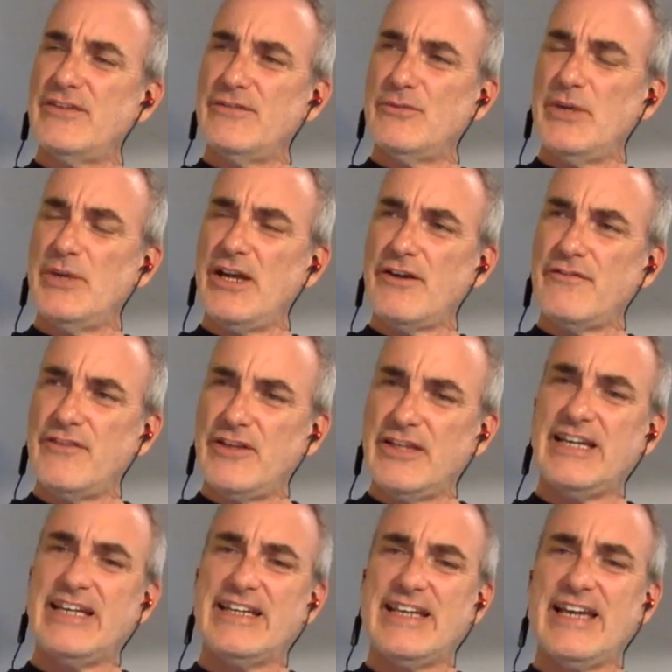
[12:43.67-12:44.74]
we are
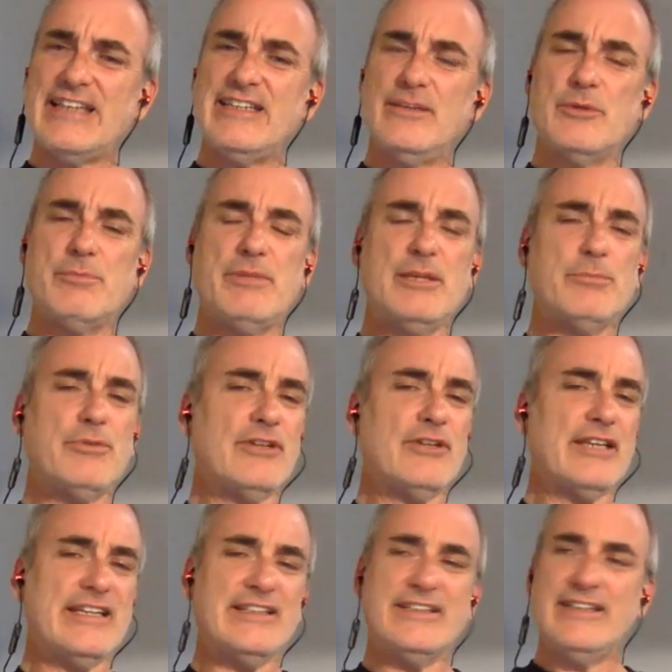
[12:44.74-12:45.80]
feeling connected with people
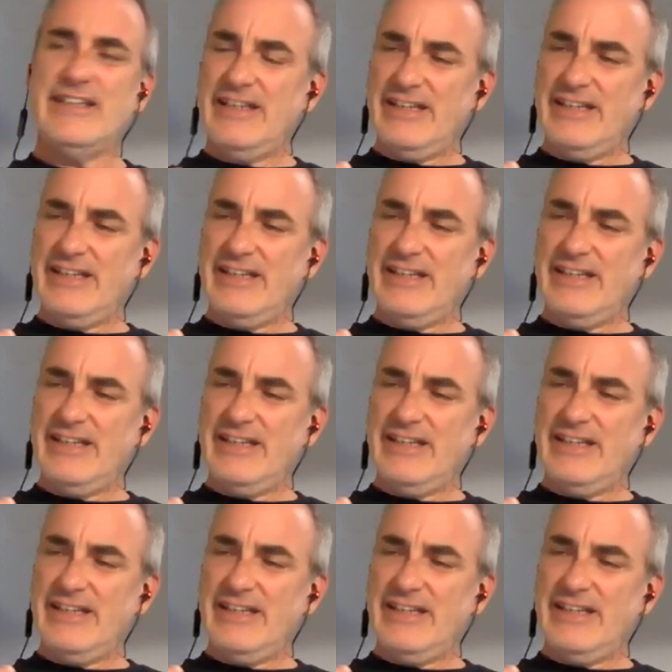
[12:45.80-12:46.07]
in